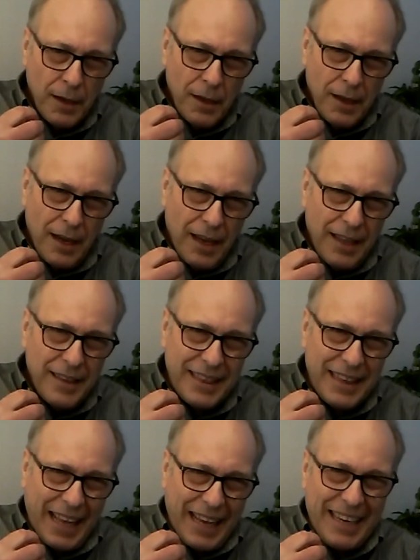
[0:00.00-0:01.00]

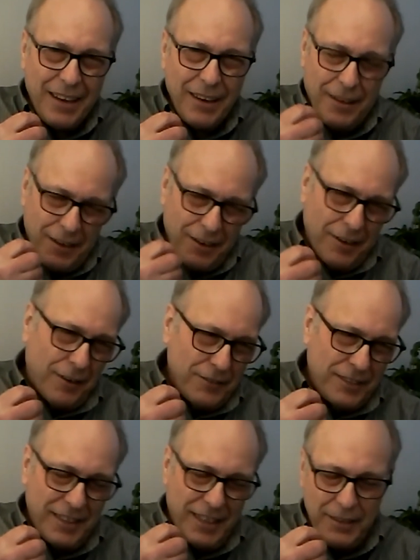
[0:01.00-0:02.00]
Like, oh,
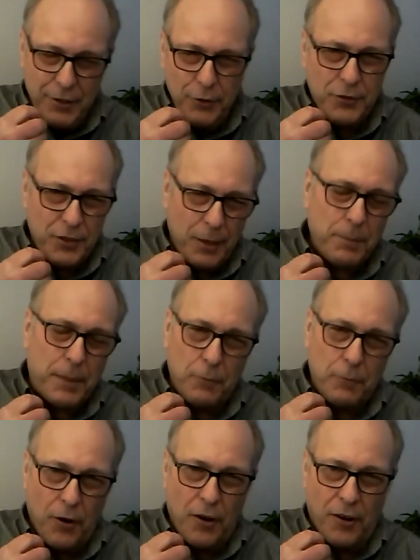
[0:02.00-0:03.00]
did I do something
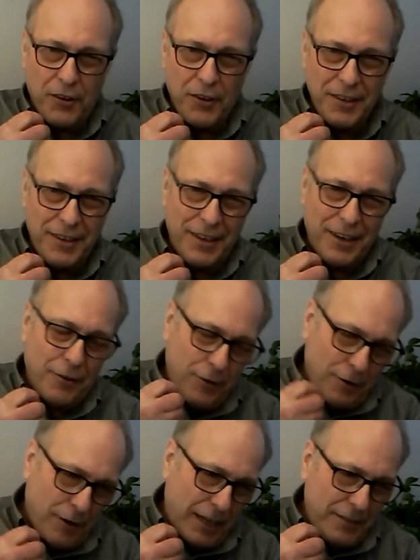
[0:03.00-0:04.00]
wrong?
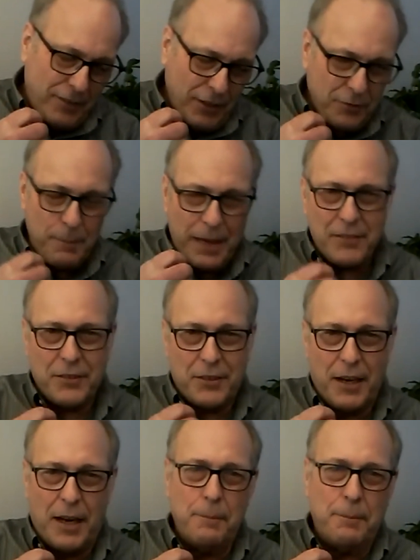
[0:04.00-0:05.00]
Oh, I just messed
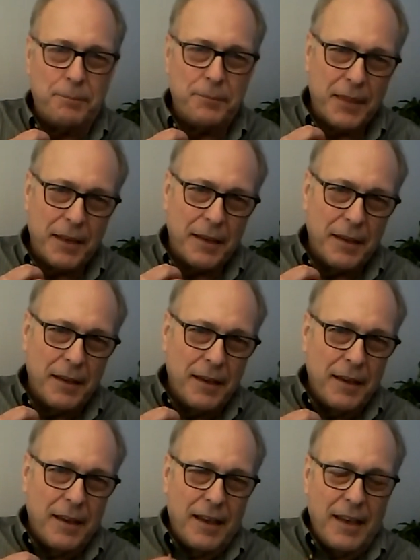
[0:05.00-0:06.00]
up.
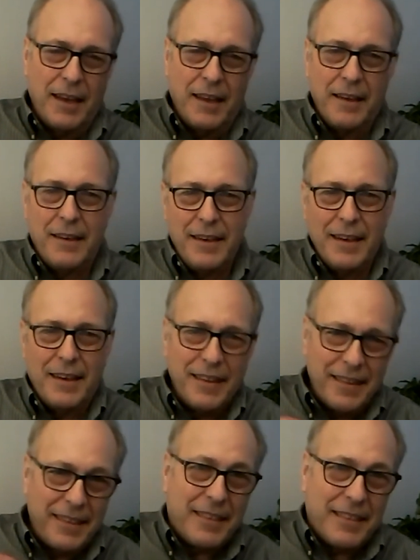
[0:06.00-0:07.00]
And
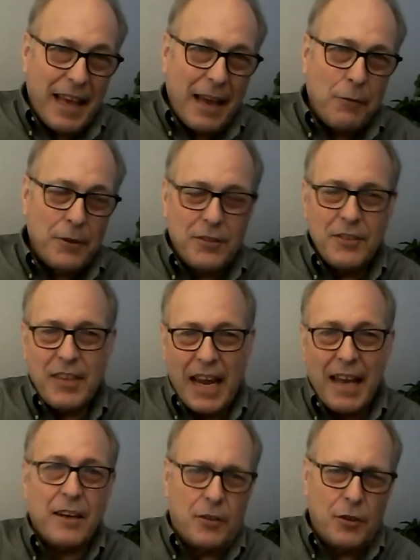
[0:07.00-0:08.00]
that was his
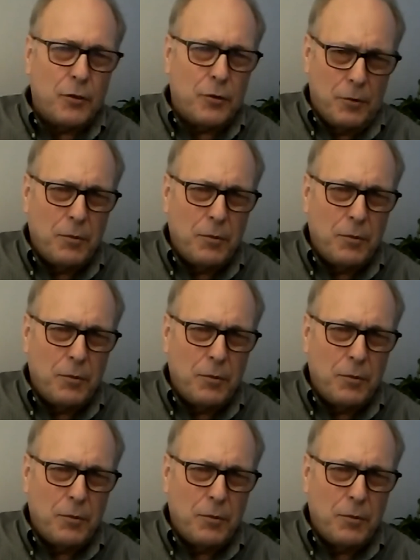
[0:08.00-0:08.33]
attitude.